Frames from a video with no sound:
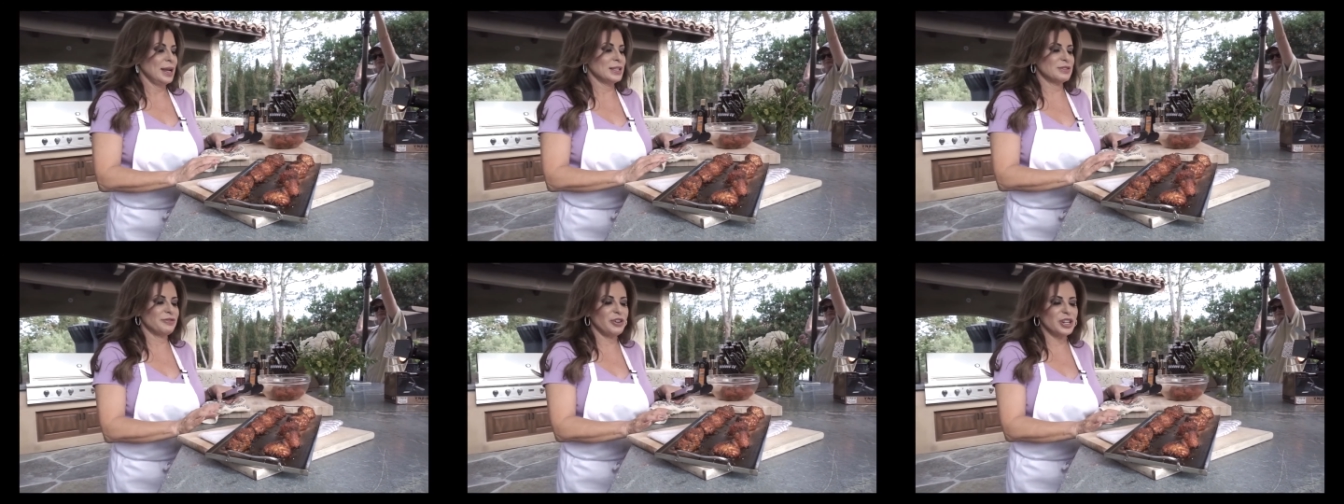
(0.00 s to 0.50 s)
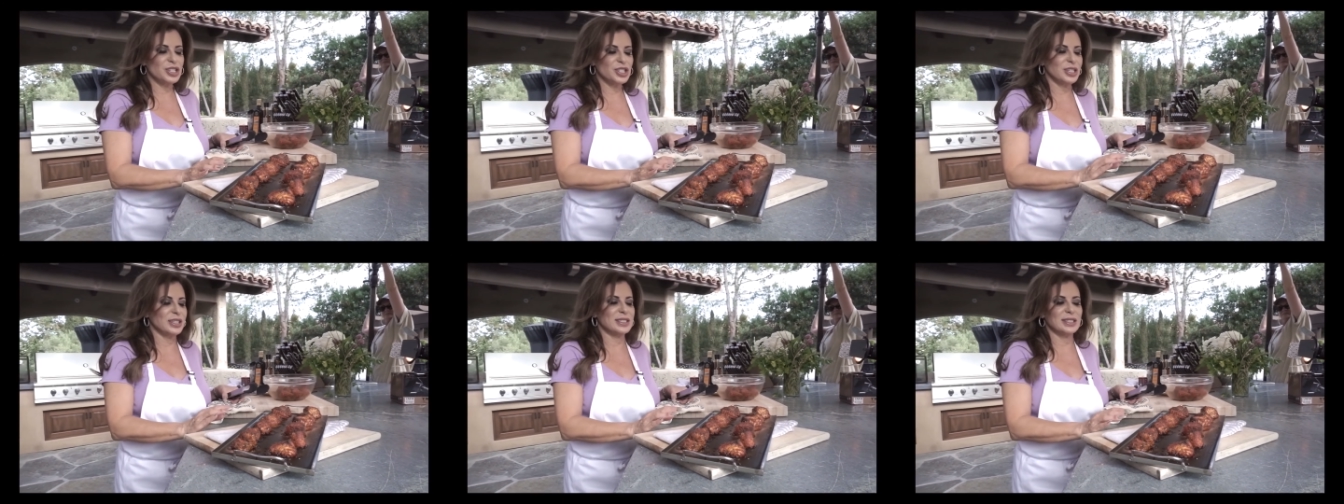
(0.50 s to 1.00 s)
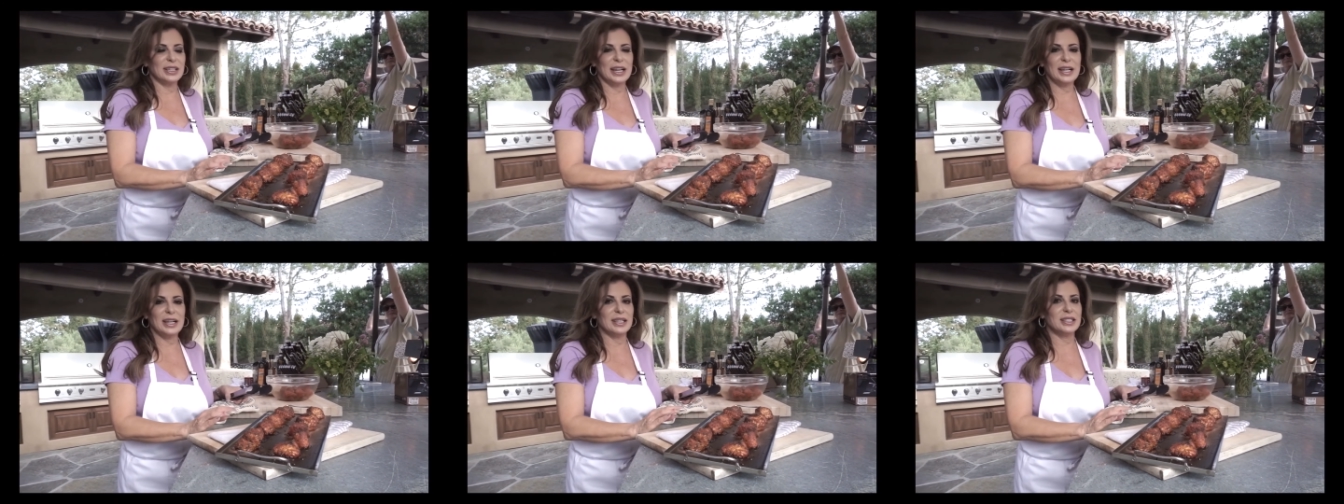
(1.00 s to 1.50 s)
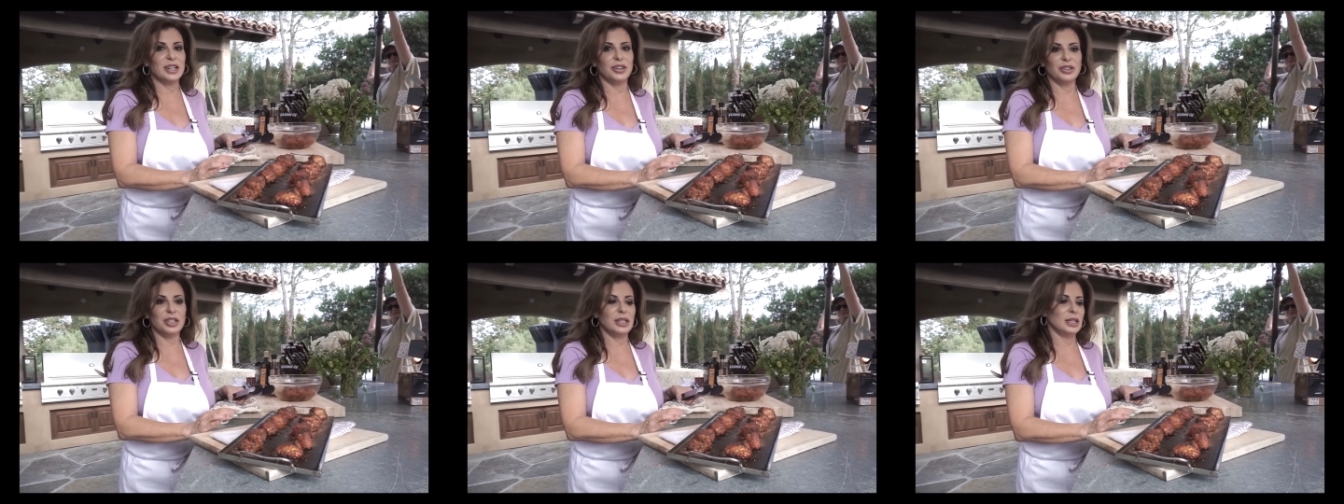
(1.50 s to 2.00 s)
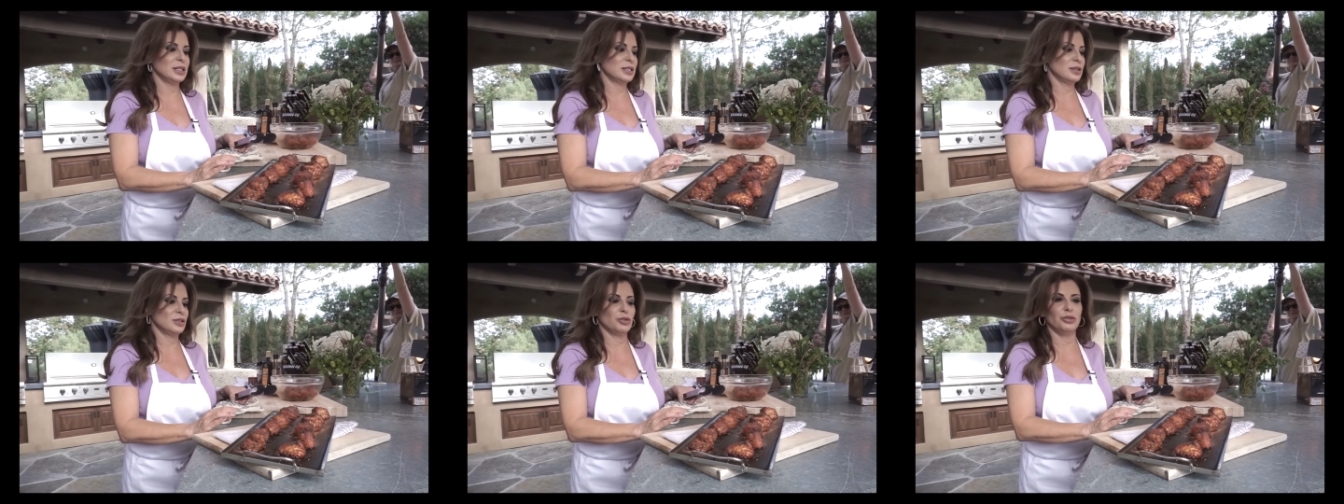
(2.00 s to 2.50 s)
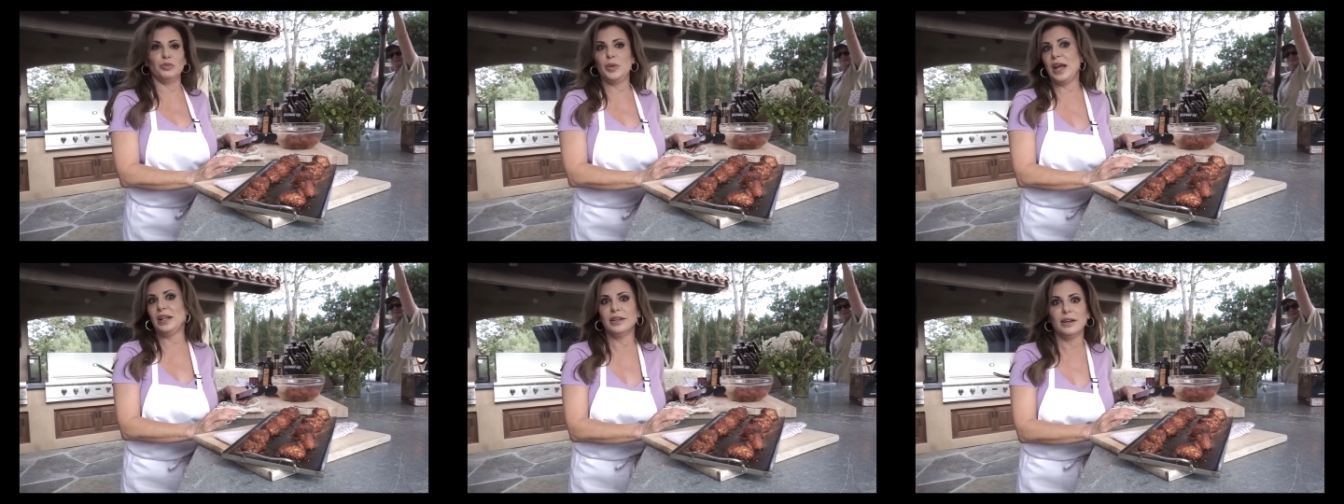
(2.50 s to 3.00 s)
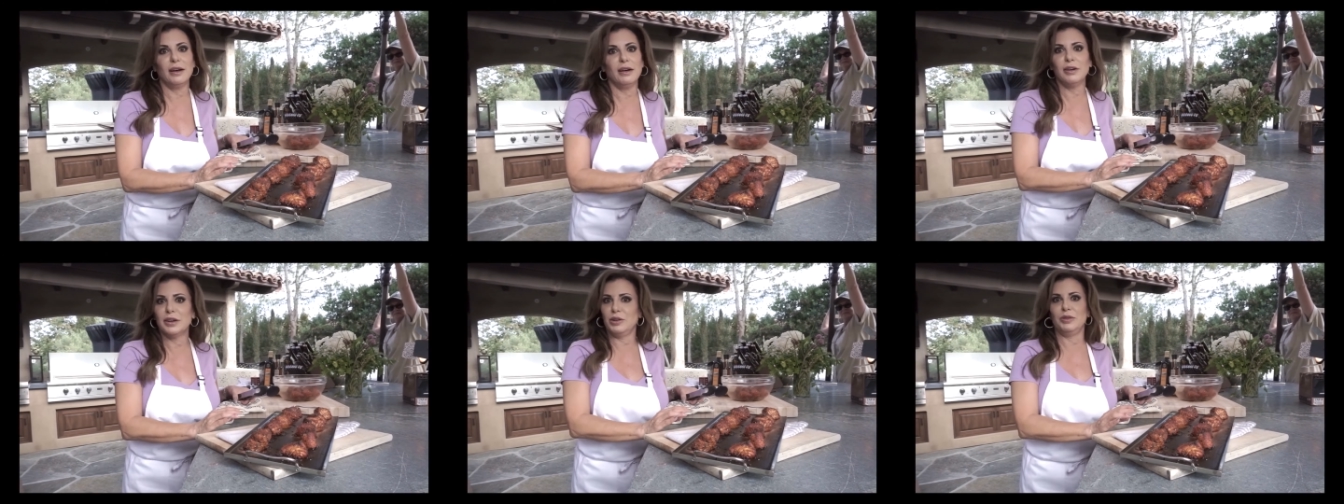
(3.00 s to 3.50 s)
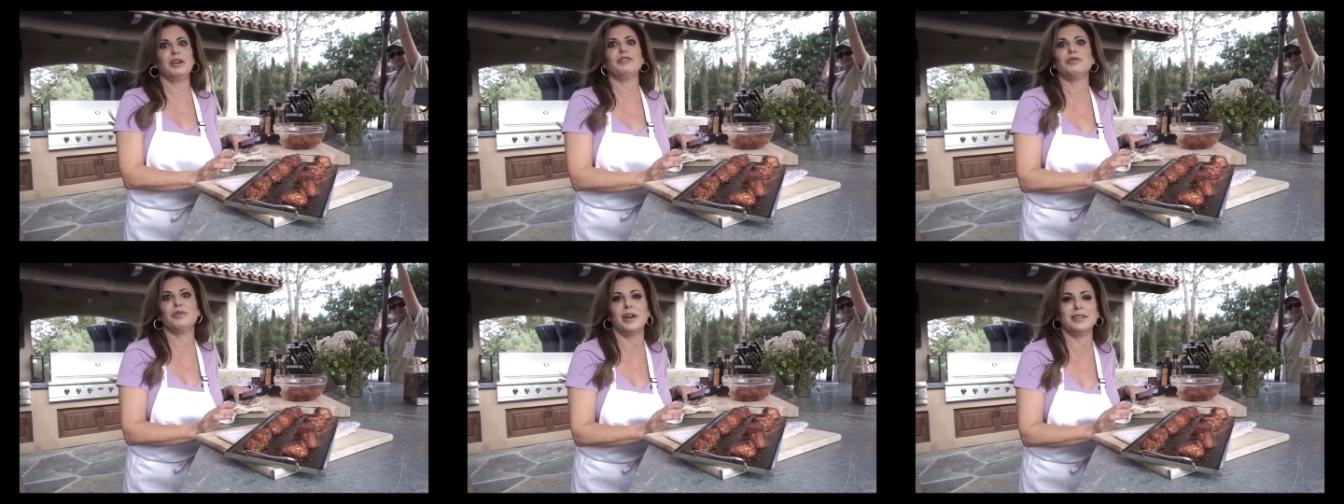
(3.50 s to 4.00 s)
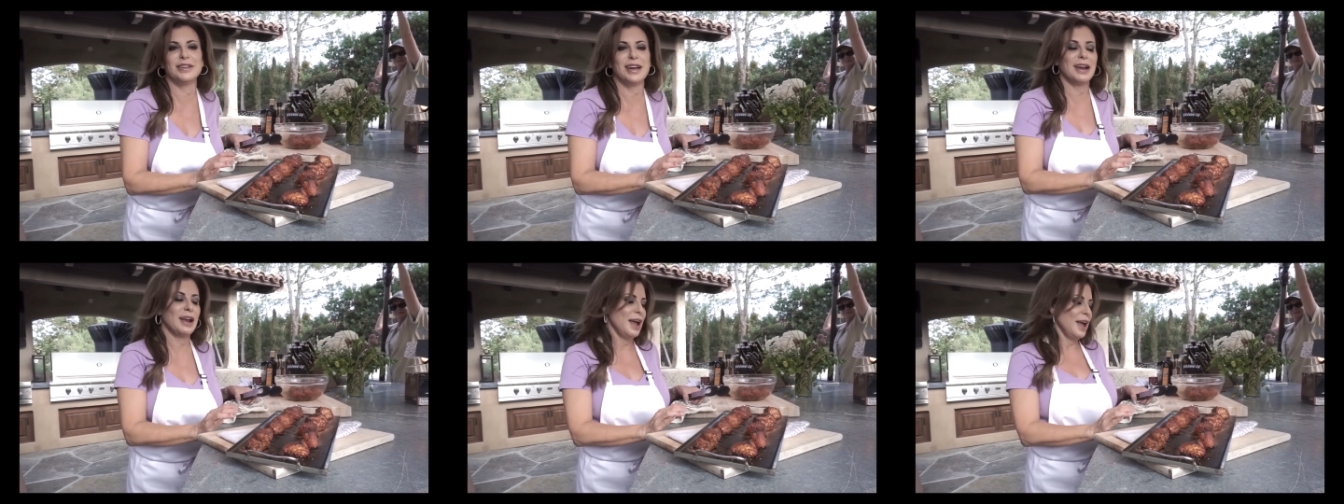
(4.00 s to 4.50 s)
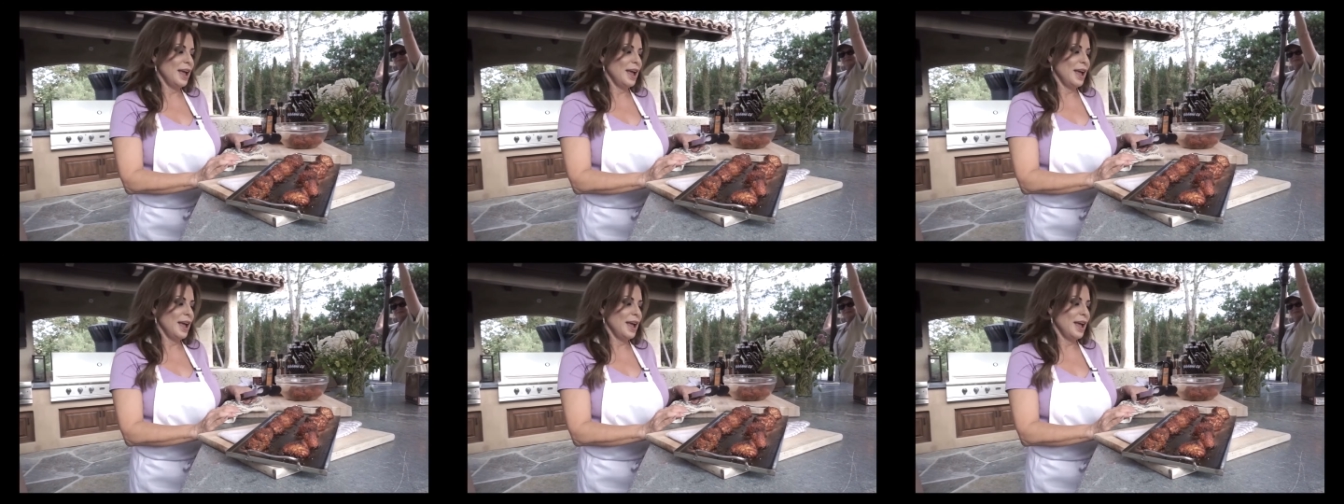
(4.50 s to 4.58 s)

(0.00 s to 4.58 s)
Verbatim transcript: It's fresh, it's light, it's healthy, it's total paleo, you know, whatever you want to say.